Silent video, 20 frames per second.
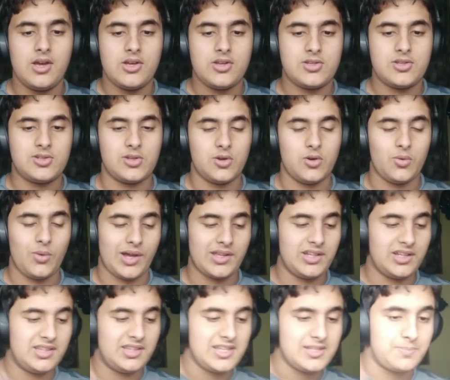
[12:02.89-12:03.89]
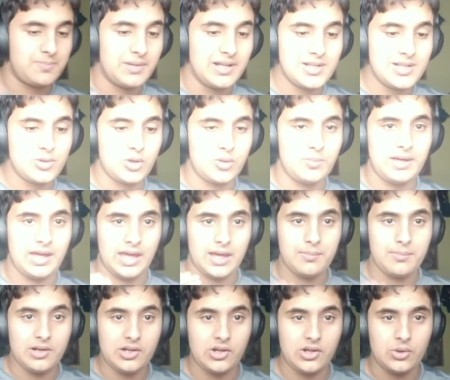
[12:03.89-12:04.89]
So, whether these bills will be
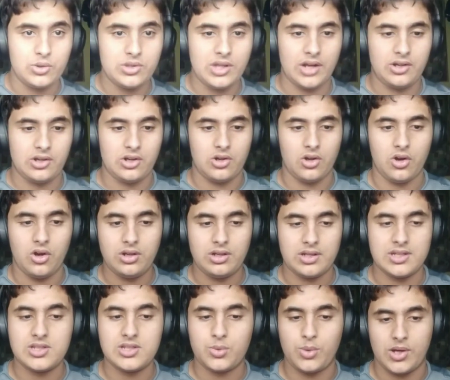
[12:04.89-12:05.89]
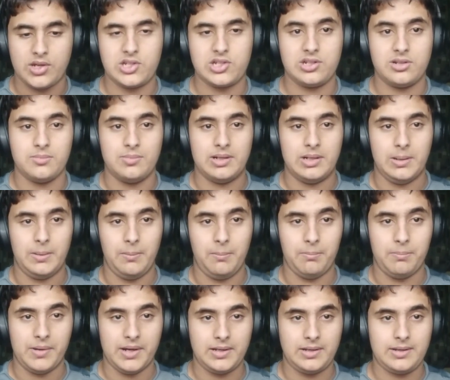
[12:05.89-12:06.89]
able to do that or not is questionable,
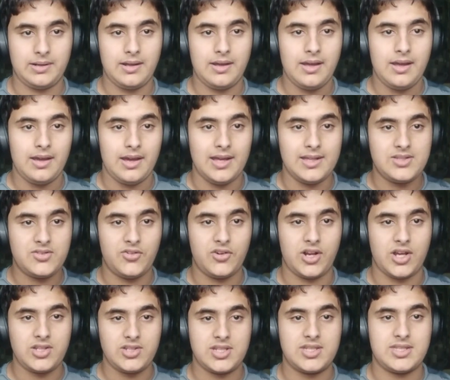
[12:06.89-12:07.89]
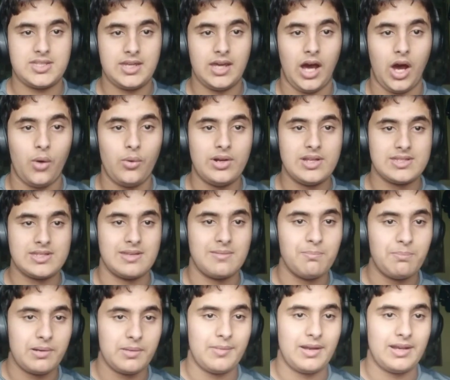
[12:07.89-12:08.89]
but it's for us to see how it is
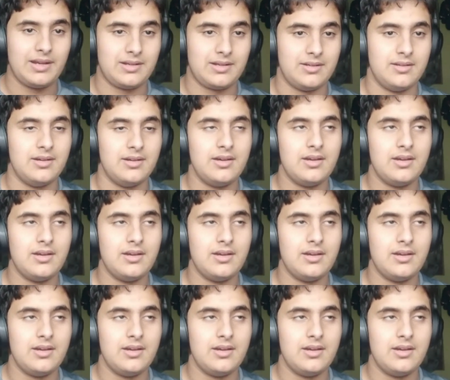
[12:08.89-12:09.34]
implemented.